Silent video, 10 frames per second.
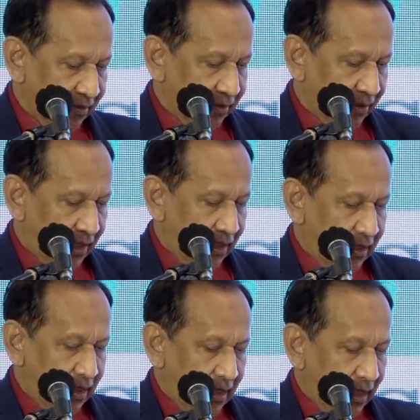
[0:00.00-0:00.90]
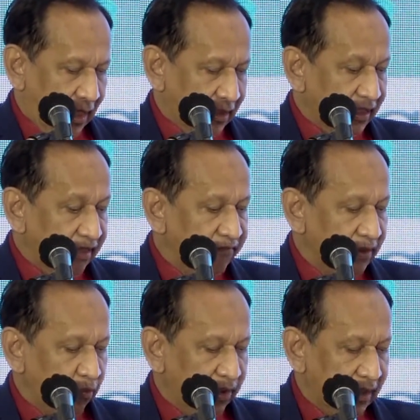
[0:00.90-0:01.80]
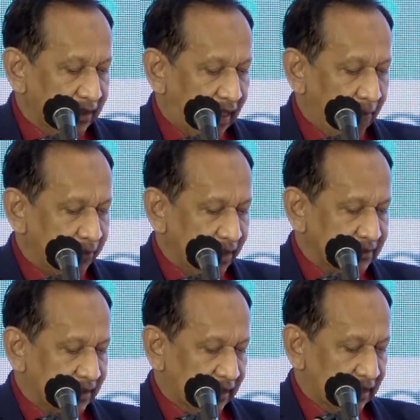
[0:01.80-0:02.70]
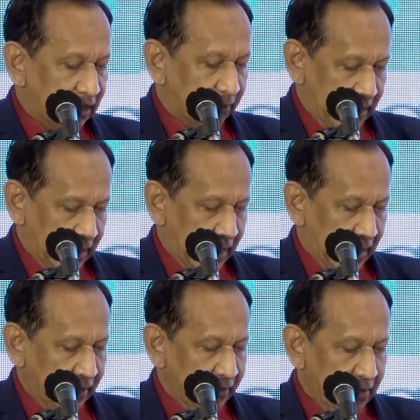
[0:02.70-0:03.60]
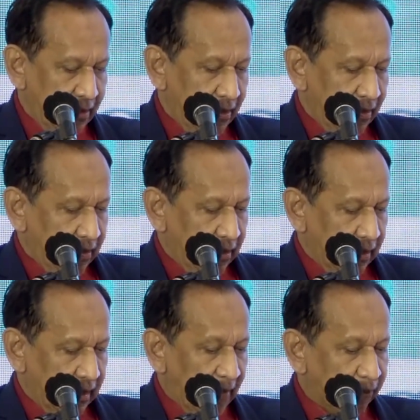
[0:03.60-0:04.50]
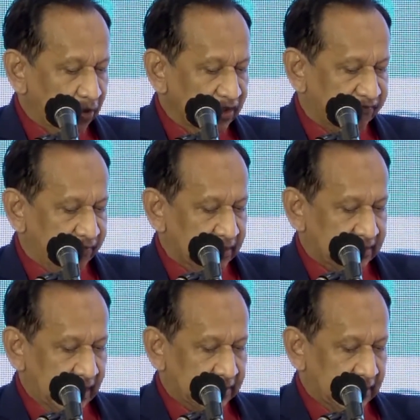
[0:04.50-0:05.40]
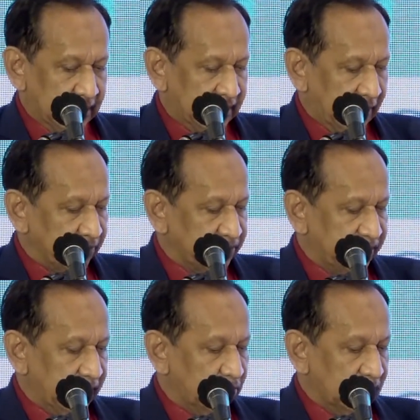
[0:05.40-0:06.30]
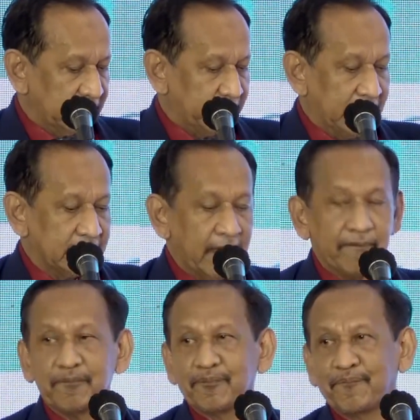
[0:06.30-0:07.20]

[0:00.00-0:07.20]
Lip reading: Okay, and even within companies that adopt AI, employees feel threatened that machine will replace them.